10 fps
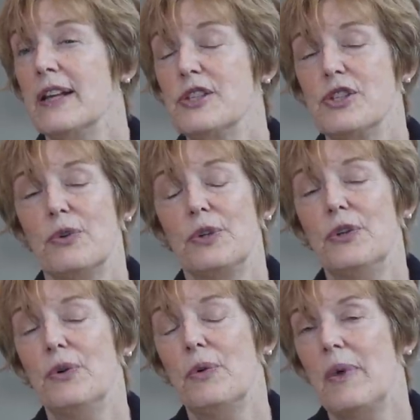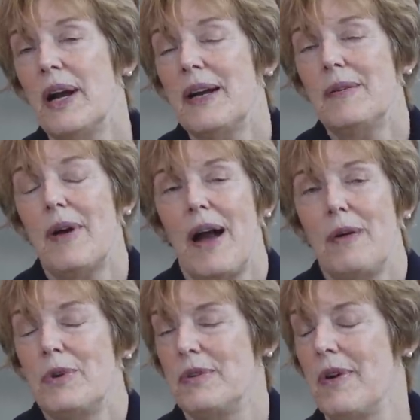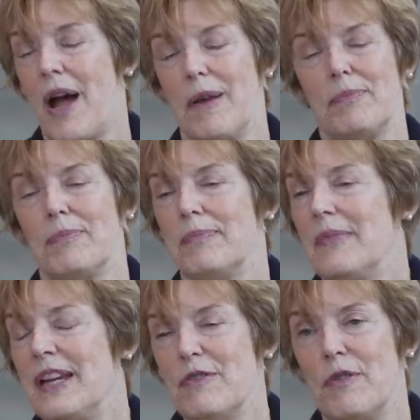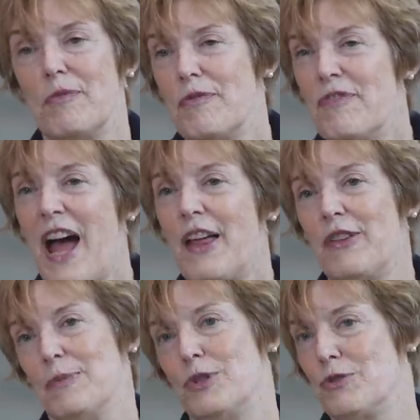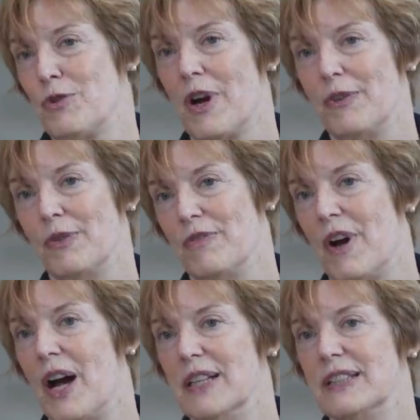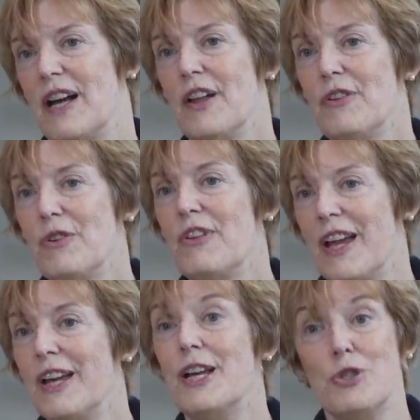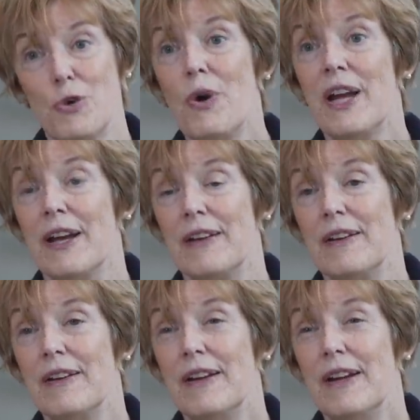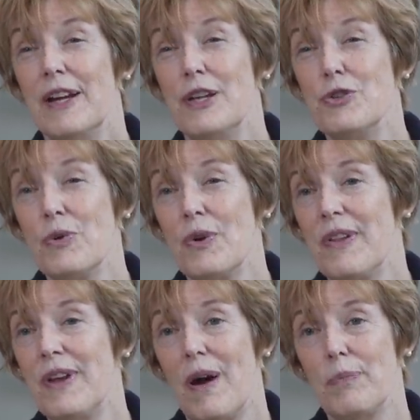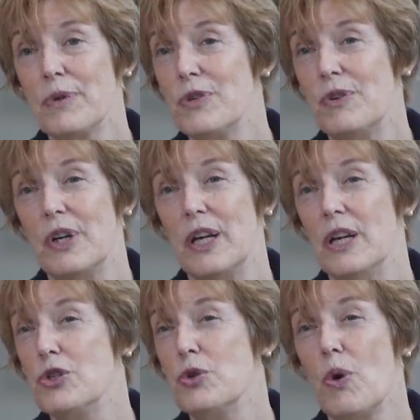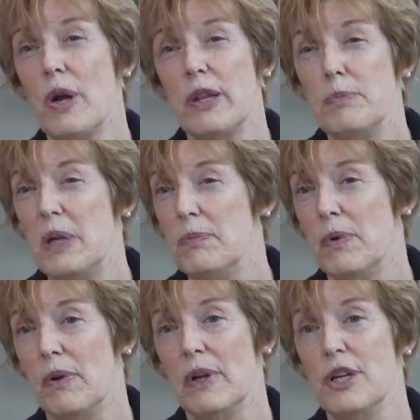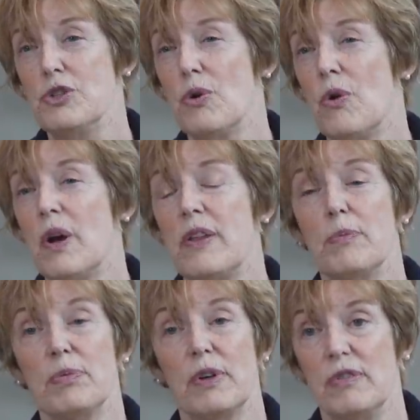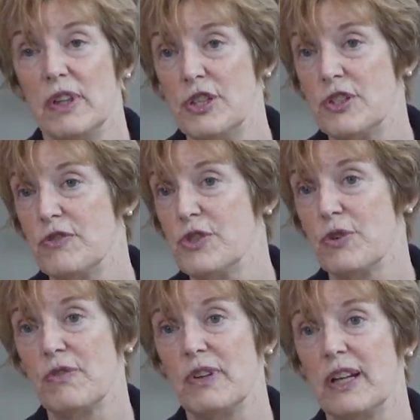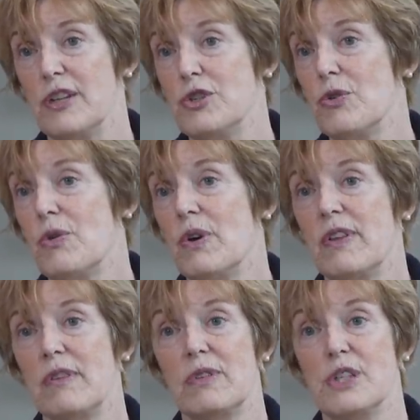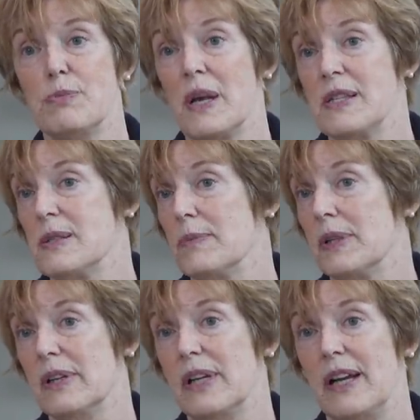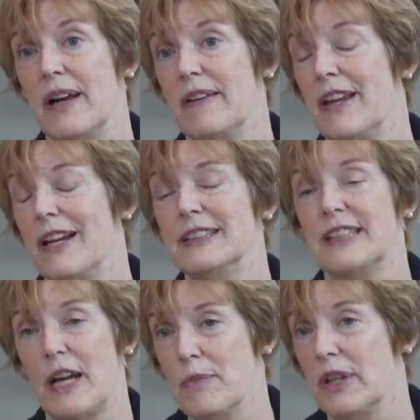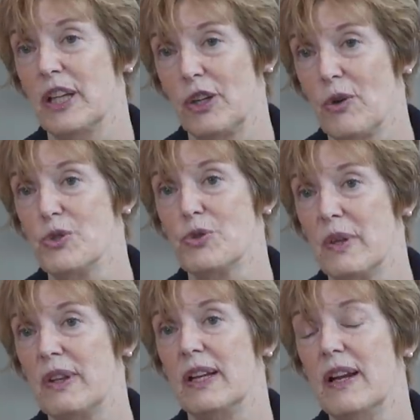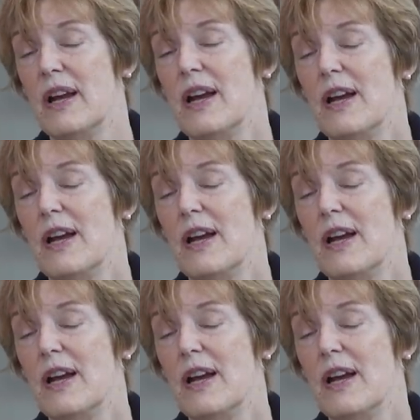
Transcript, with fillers: And so, you know, my, I would not even fathom to try to advise, other than enjoy it. Enjoy the opportunity, enjoy the people, enjoy the privilege of serving, enjoy the responsibility and the excitement that goes with it.